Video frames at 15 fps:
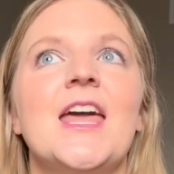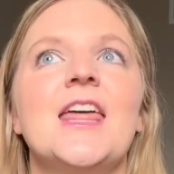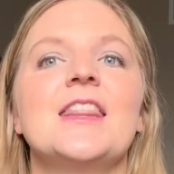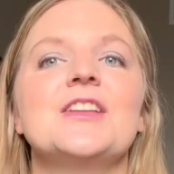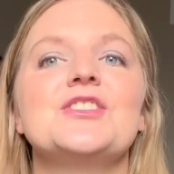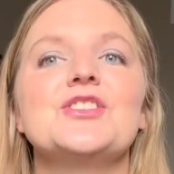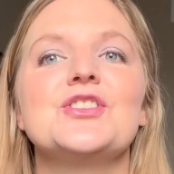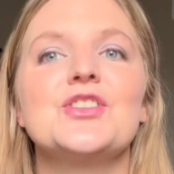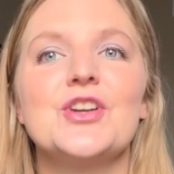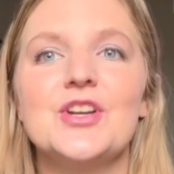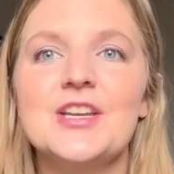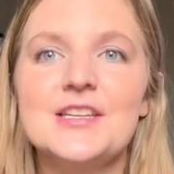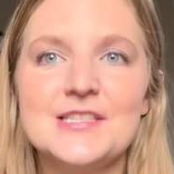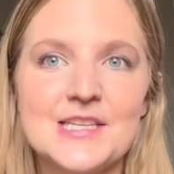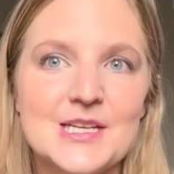That's
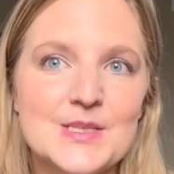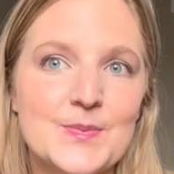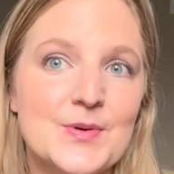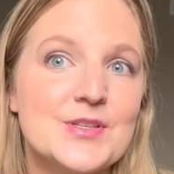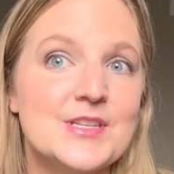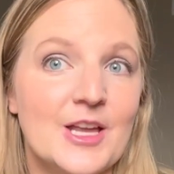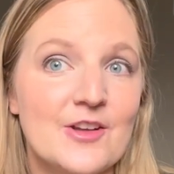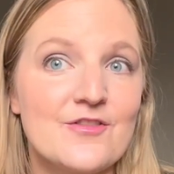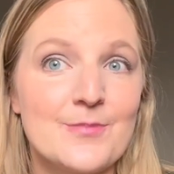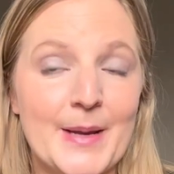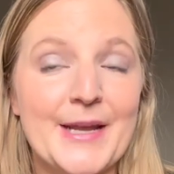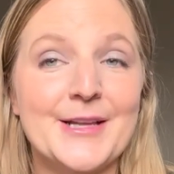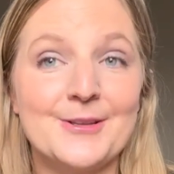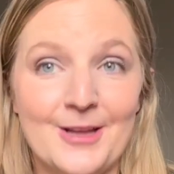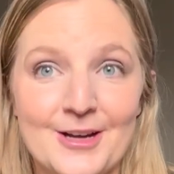36% of my
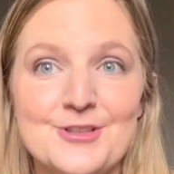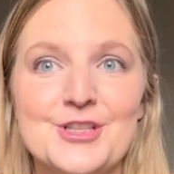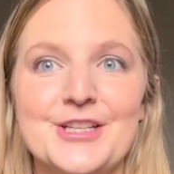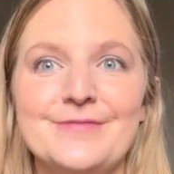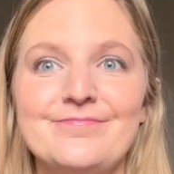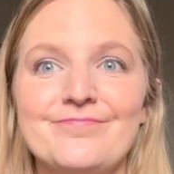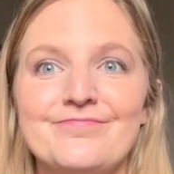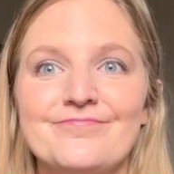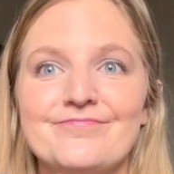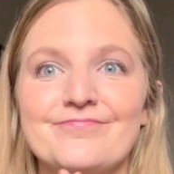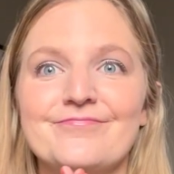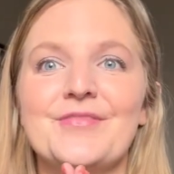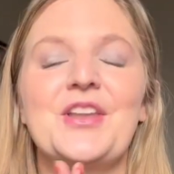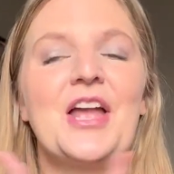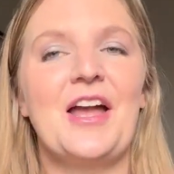collection.
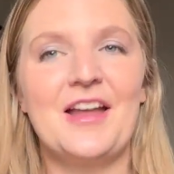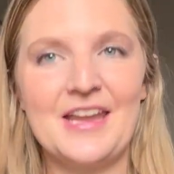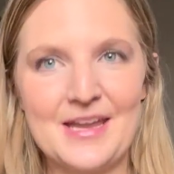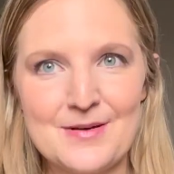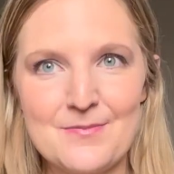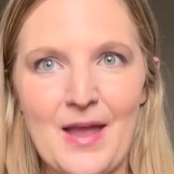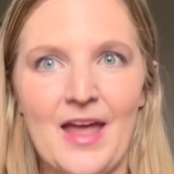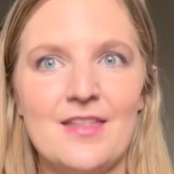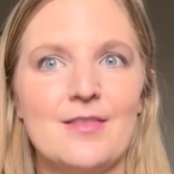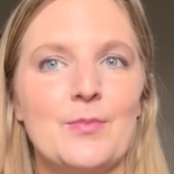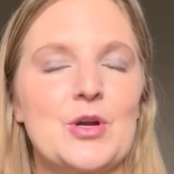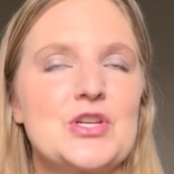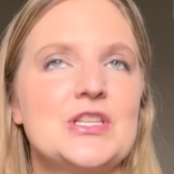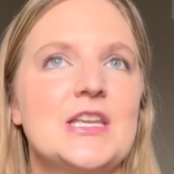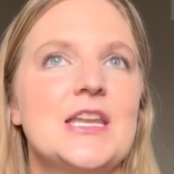Again, math
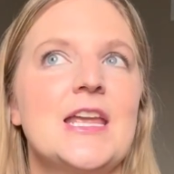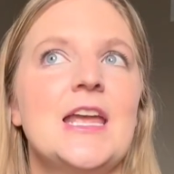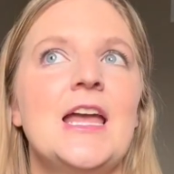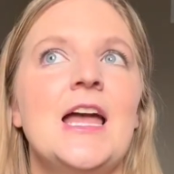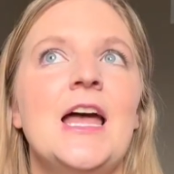person.